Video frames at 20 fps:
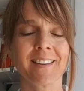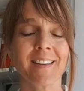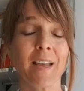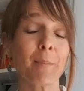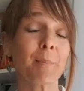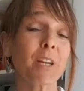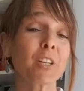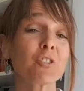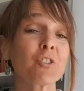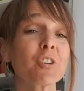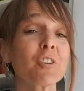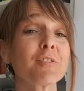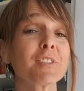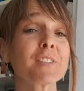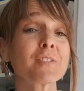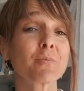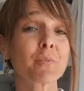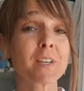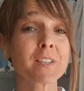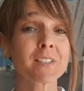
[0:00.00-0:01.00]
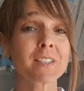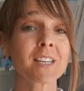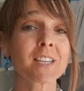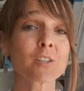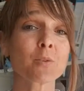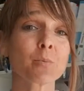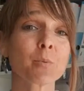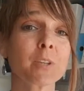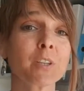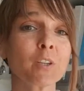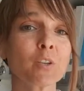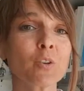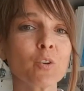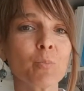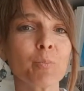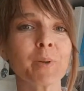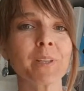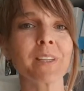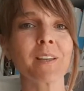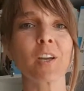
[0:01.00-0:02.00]
I'm not sure if this resonates with you,
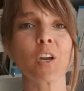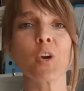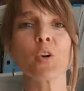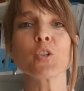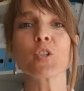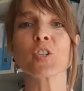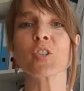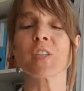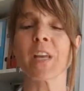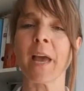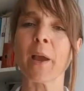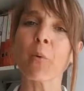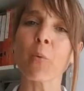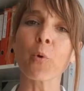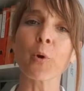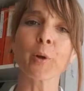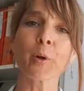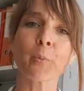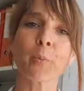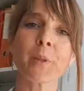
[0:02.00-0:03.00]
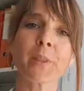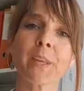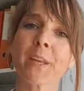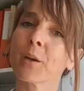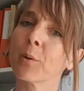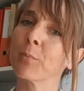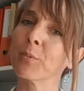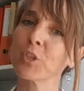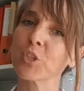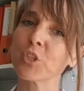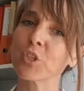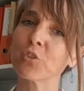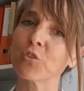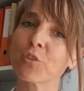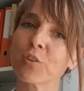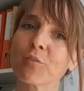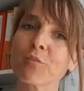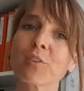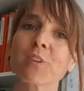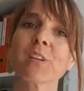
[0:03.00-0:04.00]
but the coaches I work with that are mission
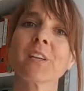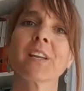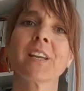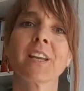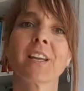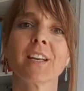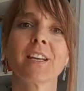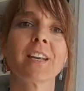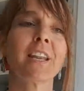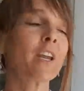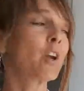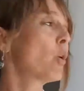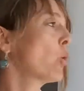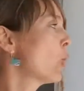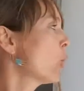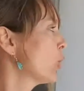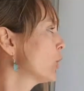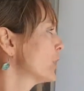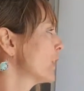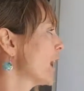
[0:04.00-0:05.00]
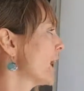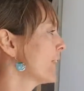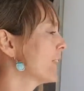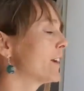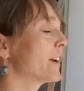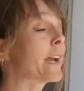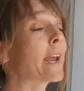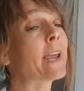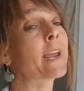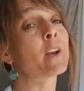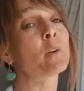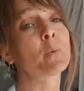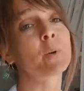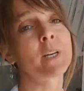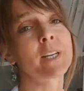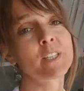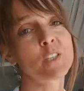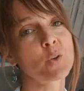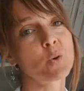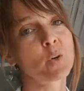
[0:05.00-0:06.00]
driven, they all nod their head when
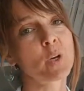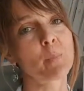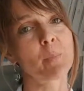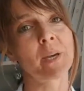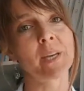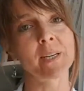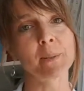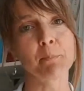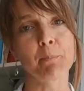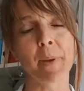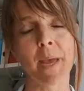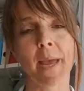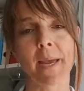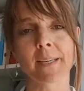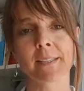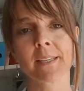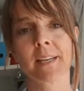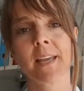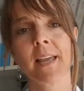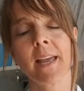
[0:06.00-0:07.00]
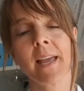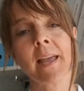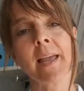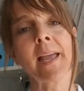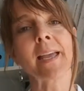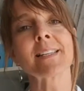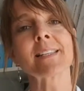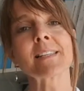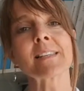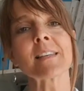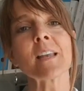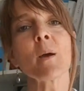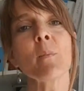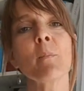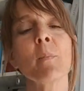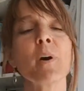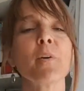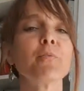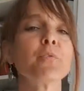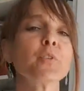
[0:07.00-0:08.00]
I talk about impact. And
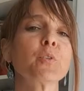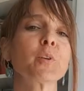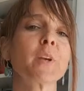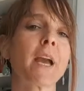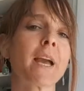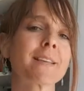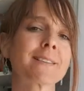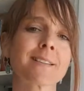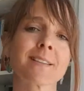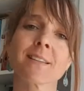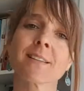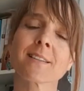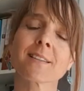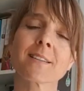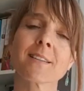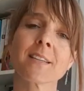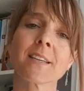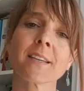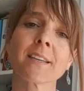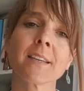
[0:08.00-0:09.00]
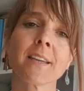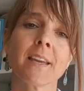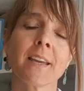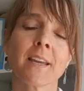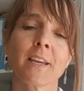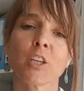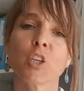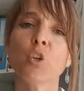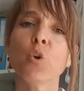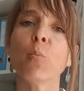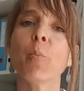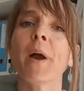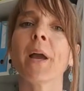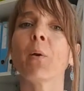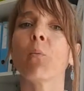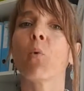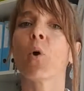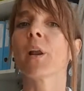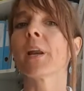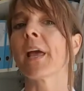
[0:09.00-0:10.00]
some of you guys listening, you
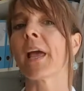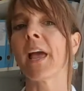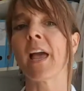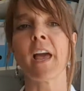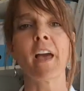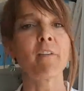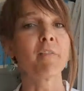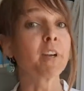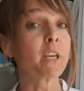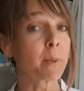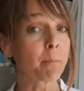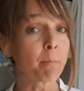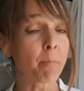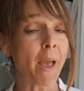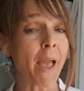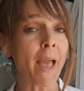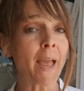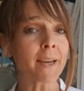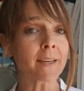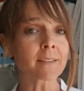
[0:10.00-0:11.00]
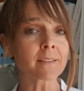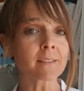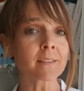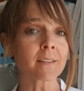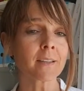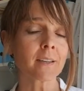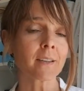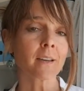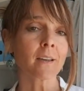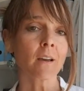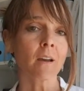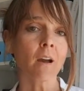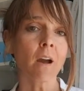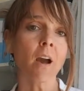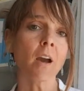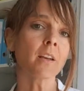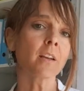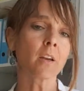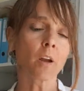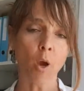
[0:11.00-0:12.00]
might want to have an impact
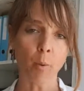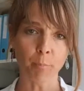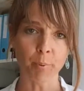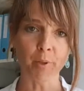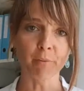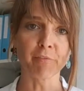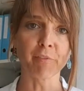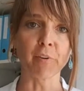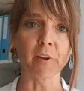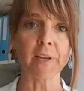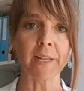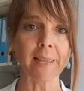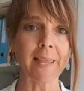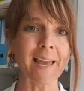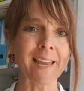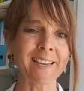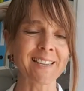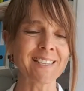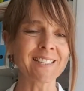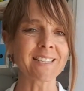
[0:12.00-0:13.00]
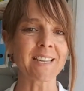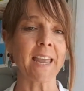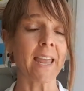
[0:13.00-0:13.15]
on a couple of clients, a